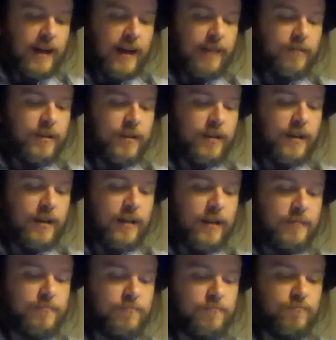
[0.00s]
I
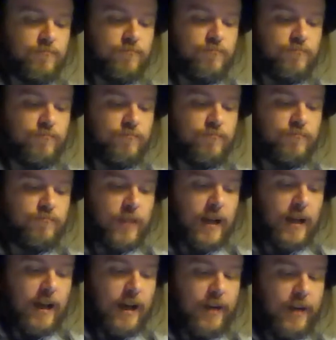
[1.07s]
will,
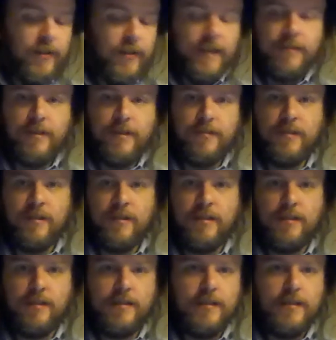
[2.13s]
I'll go ahead with
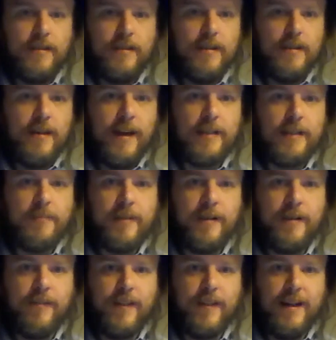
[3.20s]
the next
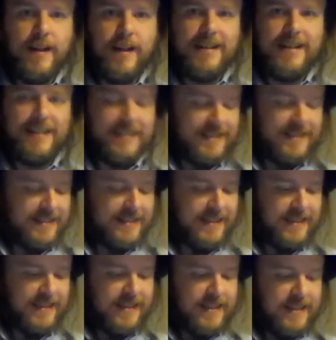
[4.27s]
bit of,
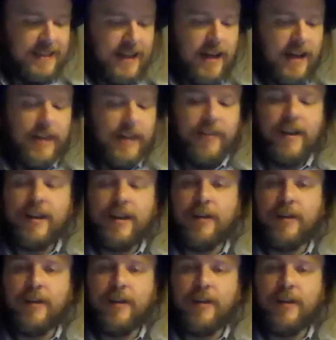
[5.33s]
I'll go